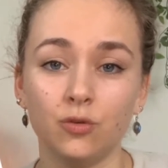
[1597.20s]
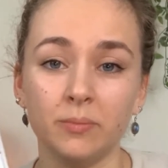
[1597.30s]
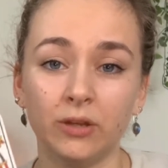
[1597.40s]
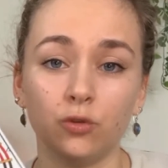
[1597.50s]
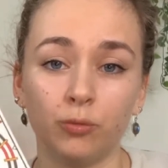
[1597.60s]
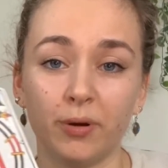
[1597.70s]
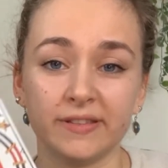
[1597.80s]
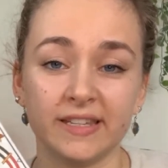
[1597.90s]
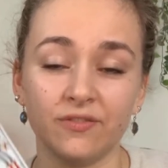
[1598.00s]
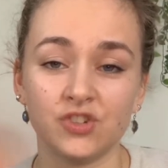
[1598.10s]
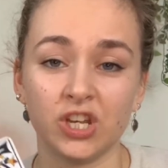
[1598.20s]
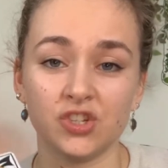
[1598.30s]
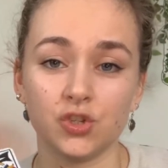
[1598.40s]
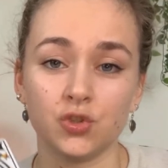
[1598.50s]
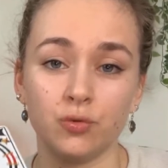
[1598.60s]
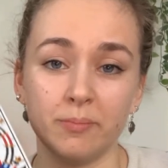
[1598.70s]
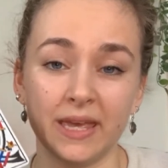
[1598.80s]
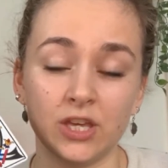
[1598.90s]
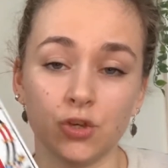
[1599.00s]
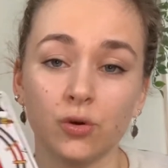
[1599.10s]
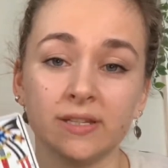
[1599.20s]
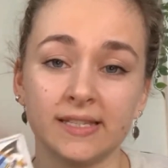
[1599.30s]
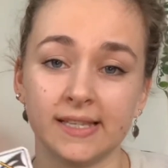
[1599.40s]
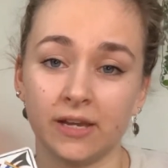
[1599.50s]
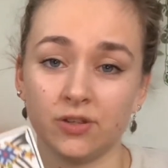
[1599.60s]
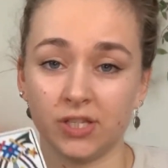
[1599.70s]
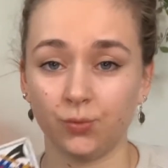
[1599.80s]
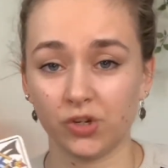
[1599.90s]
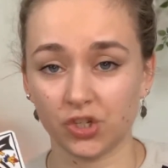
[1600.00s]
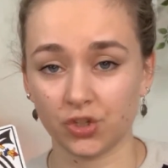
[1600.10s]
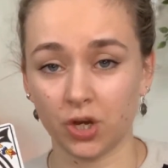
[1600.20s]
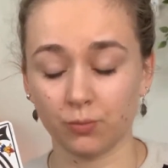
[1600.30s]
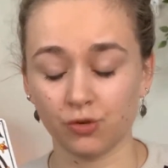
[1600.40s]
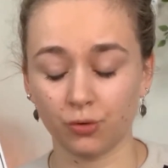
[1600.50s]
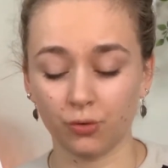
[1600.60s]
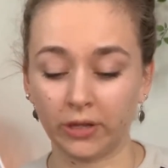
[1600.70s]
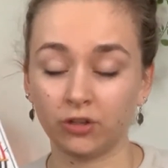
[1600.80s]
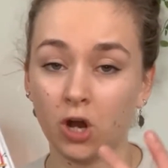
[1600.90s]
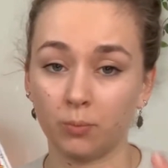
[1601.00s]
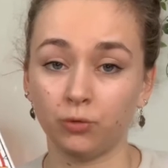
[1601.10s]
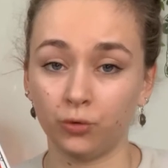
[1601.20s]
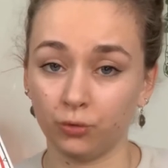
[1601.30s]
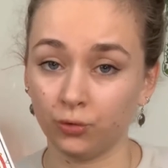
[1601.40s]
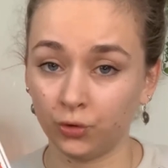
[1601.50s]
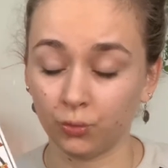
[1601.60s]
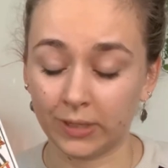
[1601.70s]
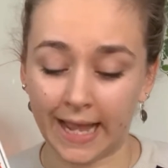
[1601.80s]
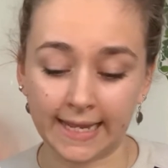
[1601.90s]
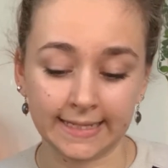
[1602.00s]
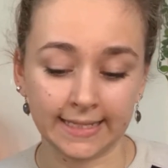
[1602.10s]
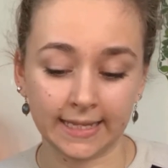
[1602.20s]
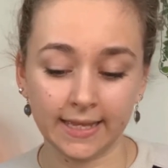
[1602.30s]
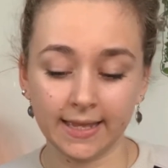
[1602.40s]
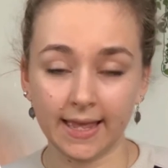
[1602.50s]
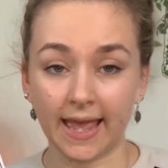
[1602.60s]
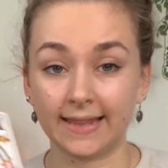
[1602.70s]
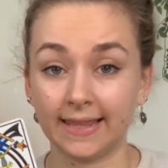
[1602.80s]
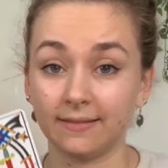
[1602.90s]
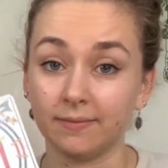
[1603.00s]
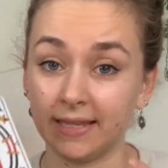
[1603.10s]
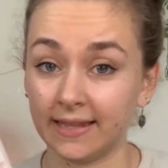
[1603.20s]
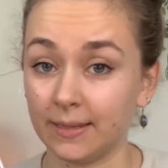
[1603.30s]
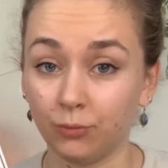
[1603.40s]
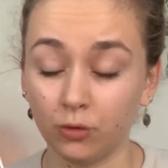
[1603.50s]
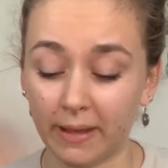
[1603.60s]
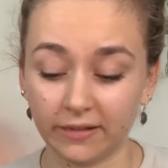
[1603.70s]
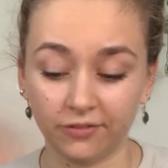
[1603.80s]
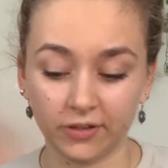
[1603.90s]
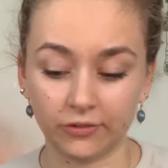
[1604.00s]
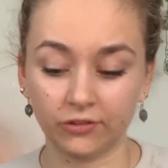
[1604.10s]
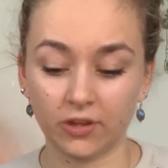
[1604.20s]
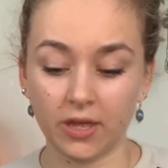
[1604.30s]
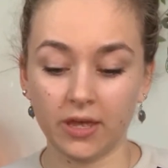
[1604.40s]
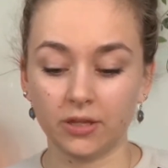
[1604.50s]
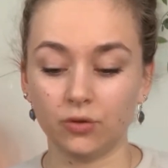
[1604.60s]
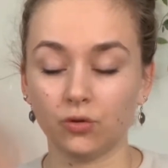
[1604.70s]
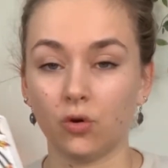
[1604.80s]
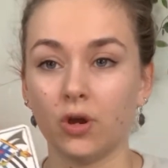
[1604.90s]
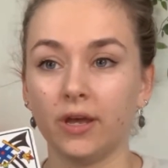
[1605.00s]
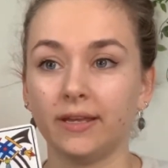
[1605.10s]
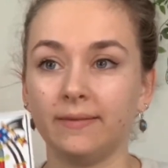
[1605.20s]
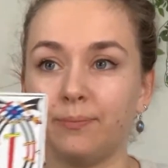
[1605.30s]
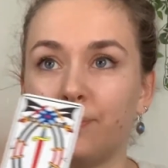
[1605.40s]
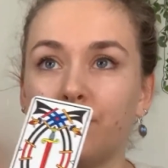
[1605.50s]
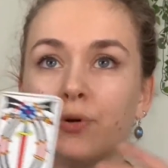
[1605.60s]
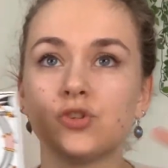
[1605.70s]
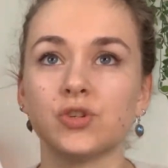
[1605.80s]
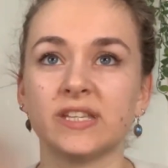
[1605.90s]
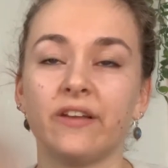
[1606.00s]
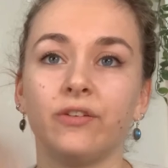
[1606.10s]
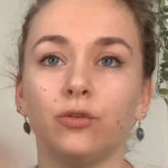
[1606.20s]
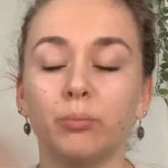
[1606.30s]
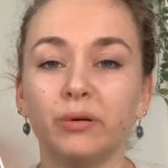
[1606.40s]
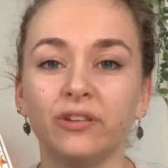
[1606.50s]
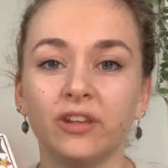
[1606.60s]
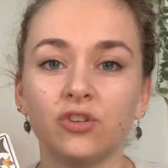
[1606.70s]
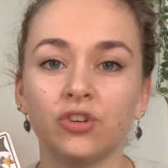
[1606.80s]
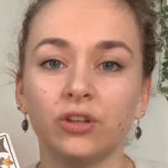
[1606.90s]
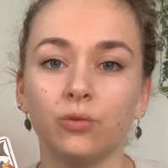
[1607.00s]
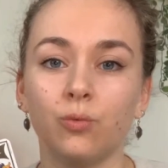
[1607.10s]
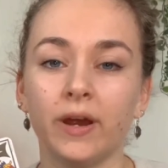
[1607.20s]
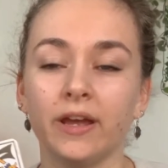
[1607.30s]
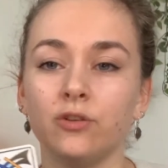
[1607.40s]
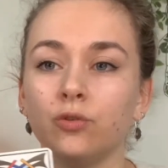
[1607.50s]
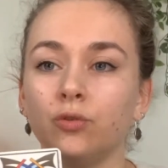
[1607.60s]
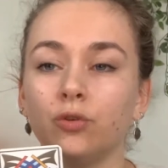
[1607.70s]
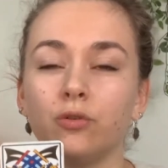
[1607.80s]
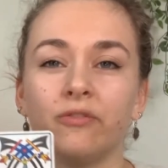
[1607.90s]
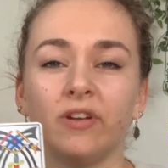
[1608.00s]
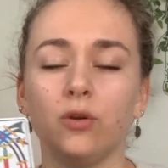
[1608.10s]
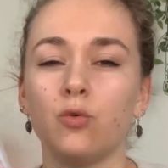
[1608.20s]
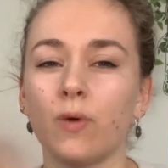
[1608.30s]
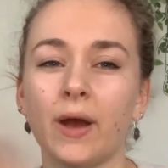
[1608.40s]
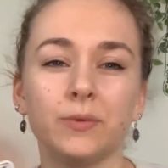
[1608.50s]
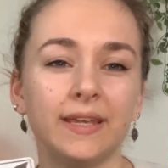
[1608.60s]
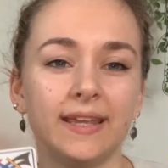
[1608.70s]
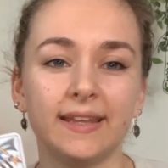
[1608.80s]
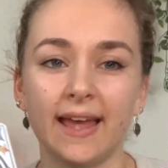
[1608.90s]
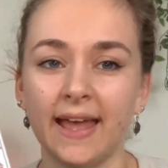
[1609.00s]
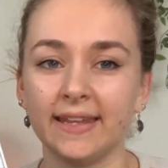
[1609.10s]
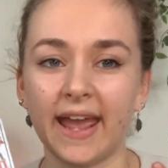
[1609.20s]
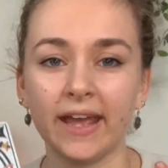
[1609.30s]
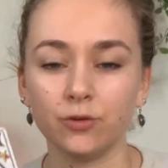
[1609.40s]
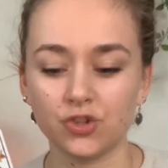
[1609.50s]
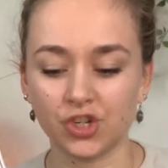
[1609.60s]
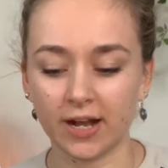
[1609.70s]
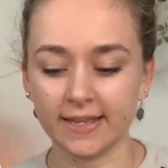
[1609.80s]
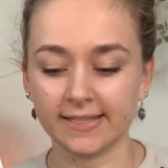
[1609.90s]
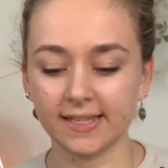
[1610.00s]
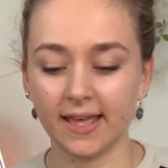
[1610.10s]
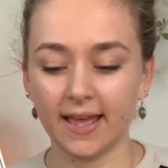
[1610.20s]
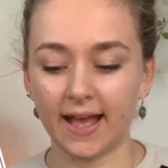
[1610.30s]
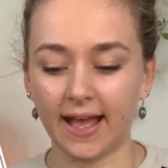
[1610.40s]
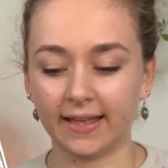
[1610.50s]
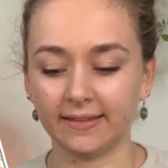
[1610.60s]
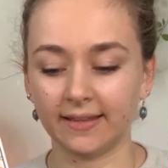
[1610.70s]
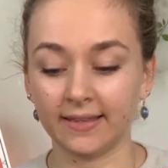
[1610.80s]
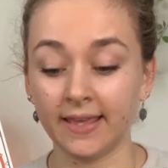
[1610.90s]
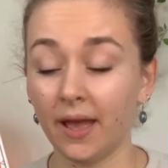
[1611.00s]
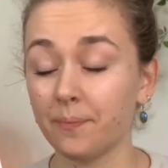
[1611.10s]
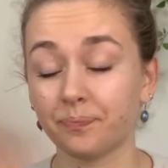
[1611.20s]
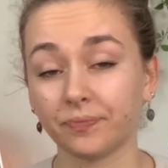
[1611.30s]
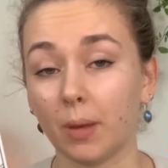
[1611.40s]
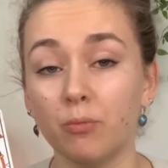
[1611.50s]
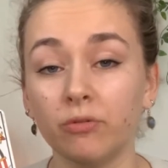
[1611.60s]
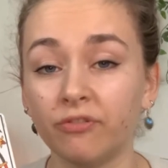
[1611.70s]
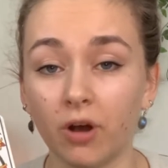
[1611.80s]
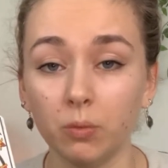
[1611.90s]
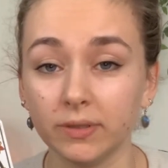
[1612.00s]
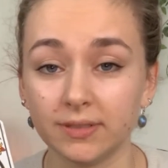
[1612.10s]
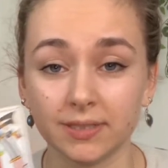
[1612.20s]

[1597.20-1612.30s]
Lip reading: those positive changes to make your desires and wishes come true and come to reality, and get them to manifest. You know, put yourself into a position where, you know, you feel grounded and energized, and yeah, move forward.